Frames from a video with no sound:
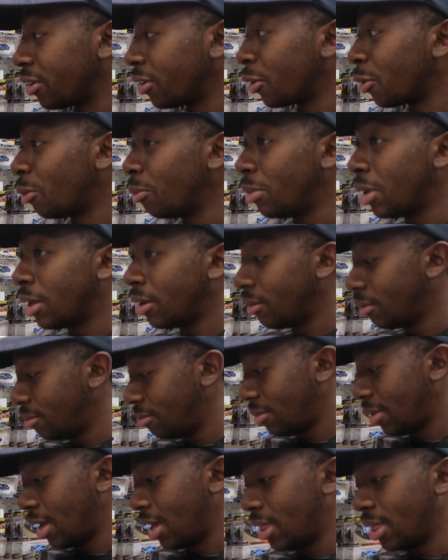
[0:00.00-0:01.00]
a little bit,
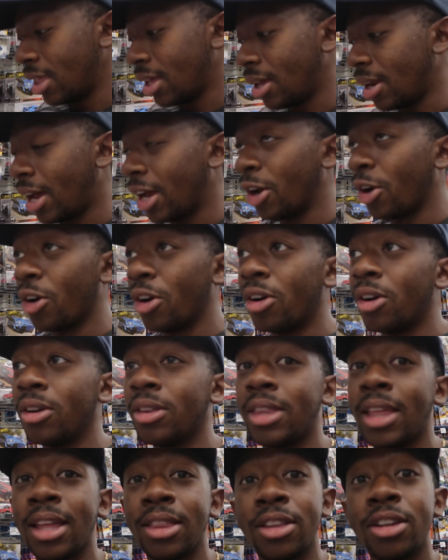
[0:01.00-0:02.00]
and then I
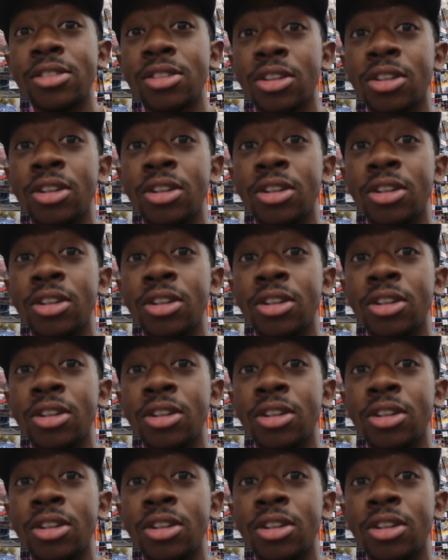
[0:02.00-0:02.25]
heard that there's a